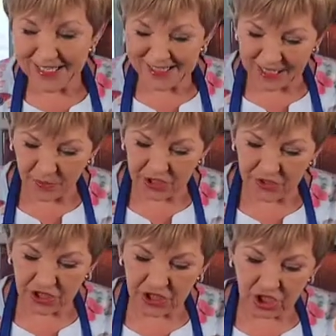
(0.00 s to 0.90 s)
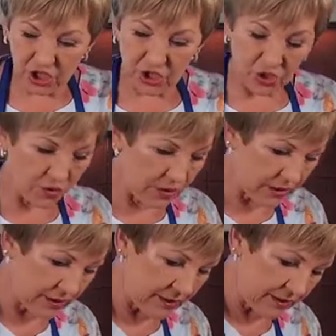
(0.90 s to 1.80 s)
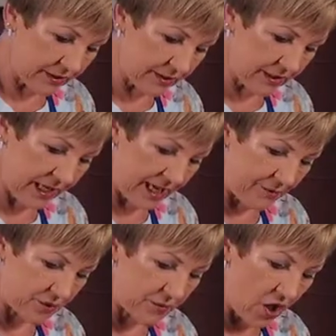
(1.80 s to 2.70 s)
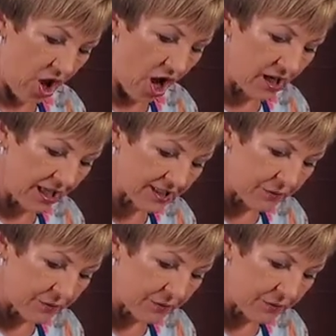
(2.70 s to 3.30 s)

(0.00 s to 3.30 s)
So we're doing 2 tablespoons. I like to